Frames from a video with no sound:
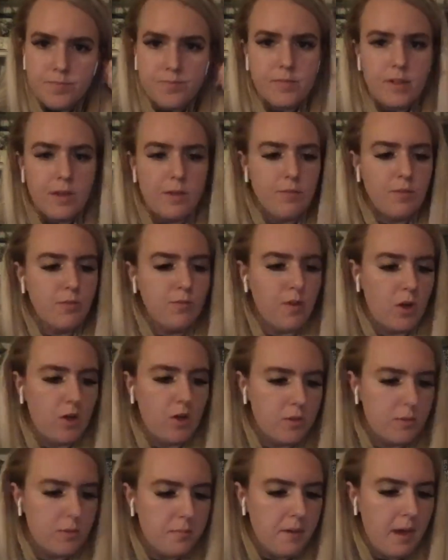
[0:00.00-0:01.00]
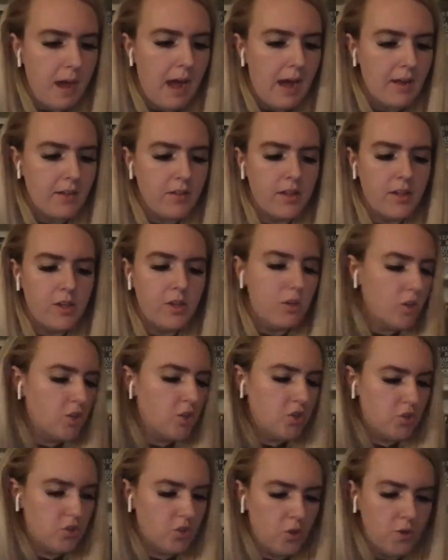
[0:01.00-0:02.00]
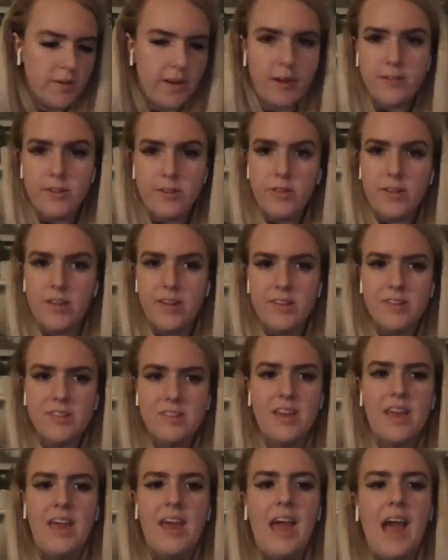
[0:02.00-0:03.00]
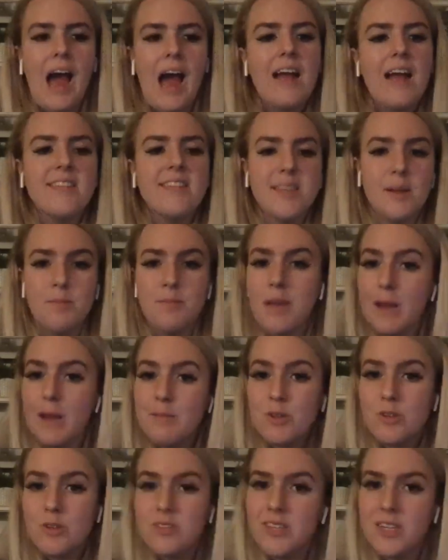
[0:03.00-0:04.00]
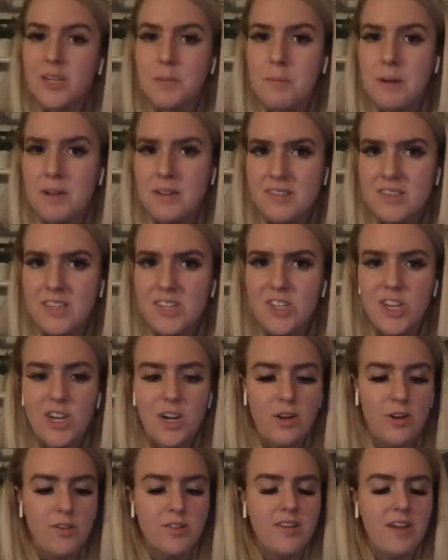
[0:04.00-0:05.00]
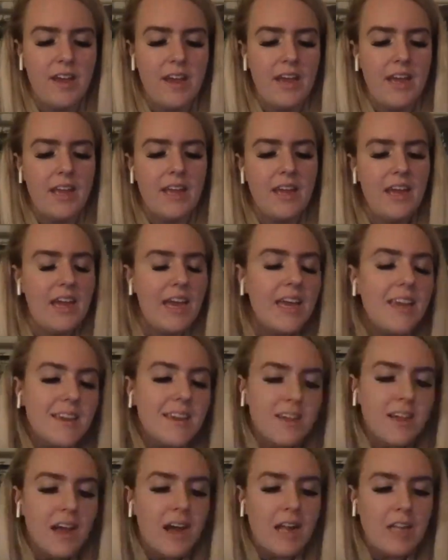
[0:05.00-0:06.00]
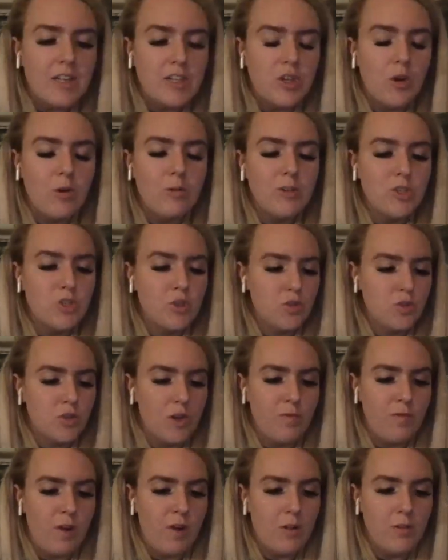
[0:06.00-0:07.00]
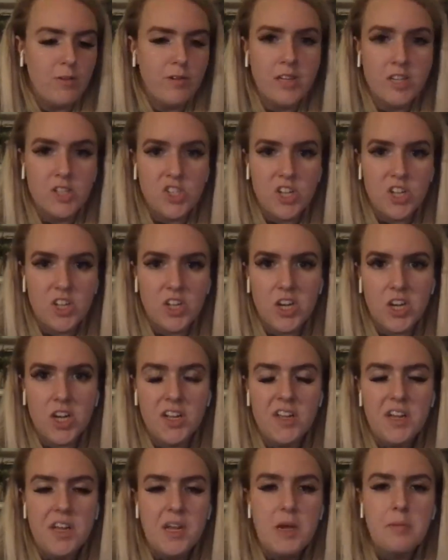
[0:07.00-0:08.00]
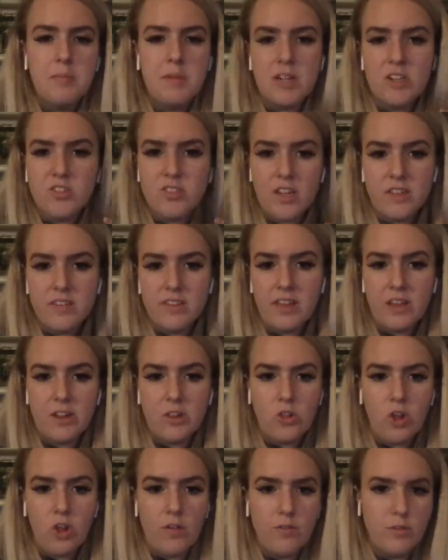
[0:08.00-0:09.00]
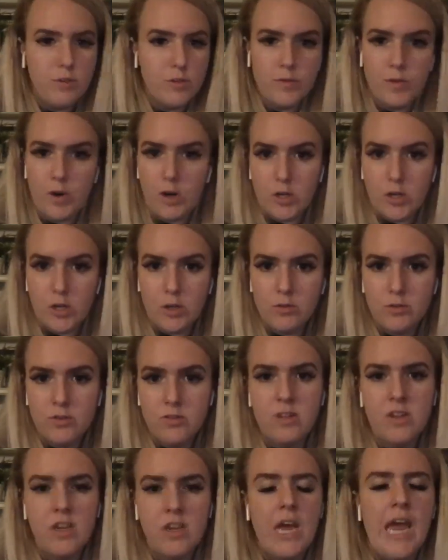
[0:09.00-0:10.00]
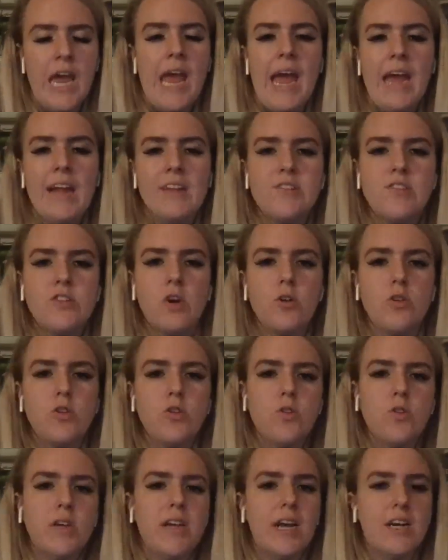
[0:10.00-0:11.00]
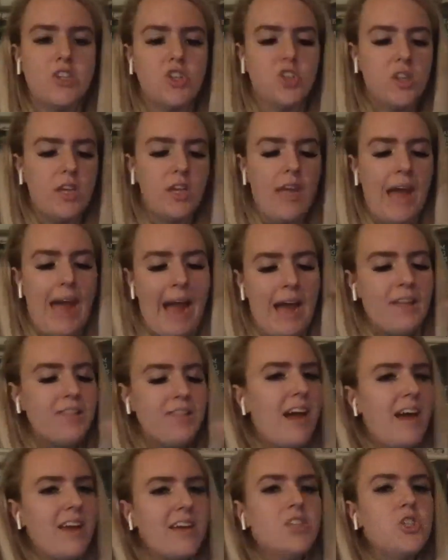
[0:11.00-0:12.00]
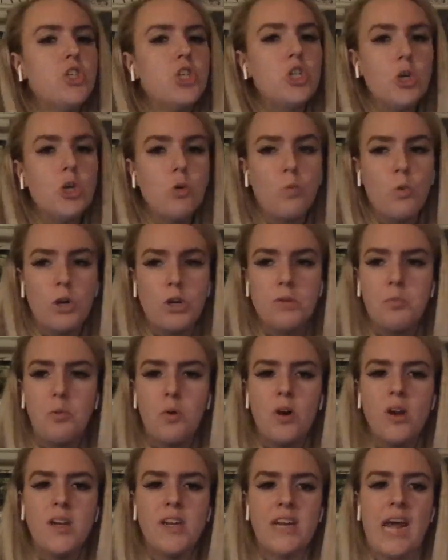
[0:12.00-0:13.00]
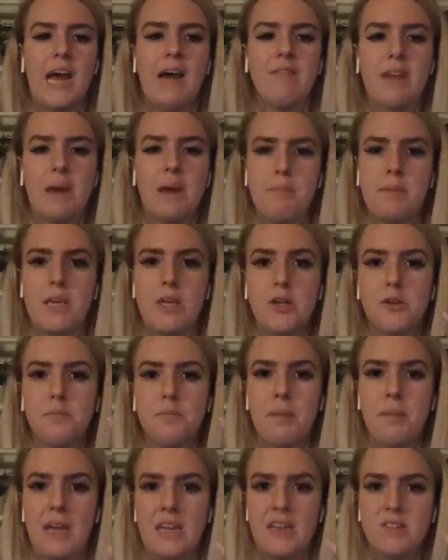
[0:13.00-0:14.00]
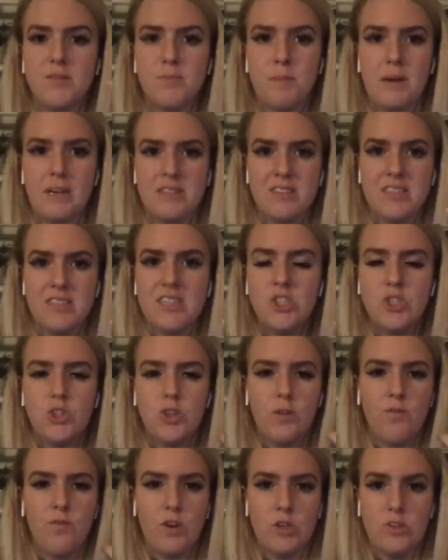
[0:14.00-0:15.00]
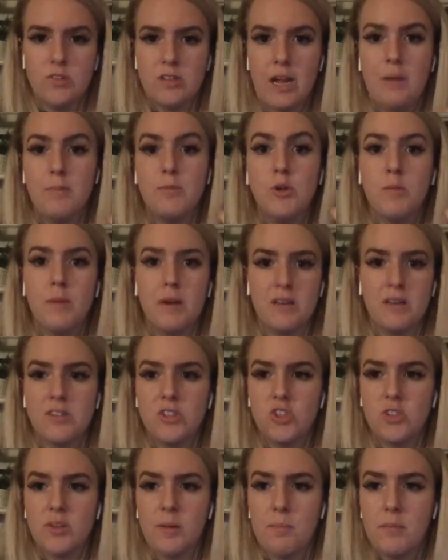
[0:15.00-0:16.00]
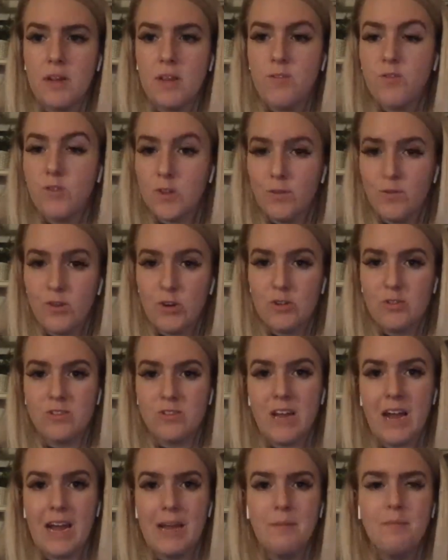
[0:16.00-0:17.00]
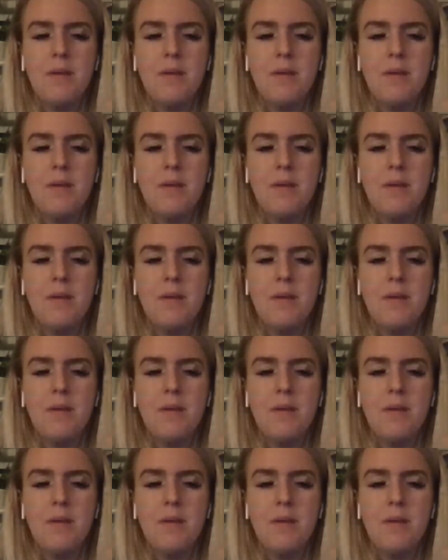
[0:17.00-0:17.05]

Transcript: If you follow them back, like, you could just go down the list. Sometimes I'll send a message and I'll say, hey, I know we just started following each other. I just gotta say, I love your photos. And so you can actually add that into your word board and have that be your base message the first time you message somebody for the first time.